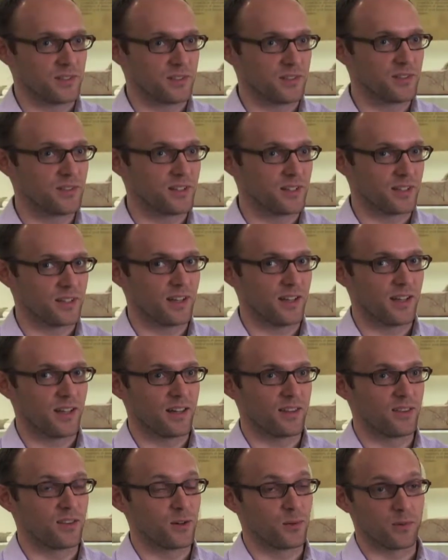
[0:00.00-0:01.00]
a look,
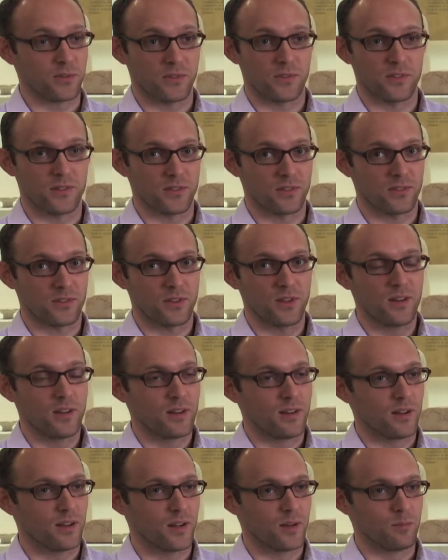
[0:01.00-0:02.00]
and there was this
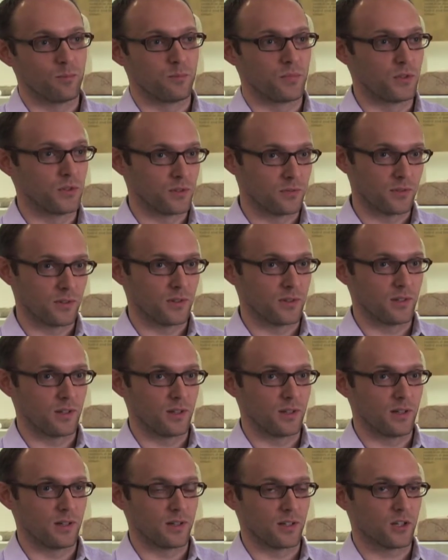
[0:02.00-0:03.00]
um, beautiful
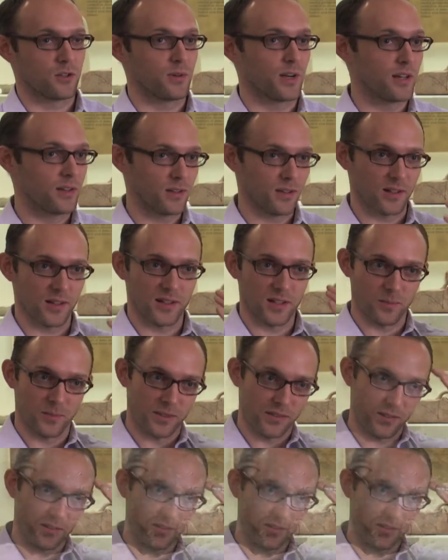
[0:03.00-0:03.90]
uh, cranial element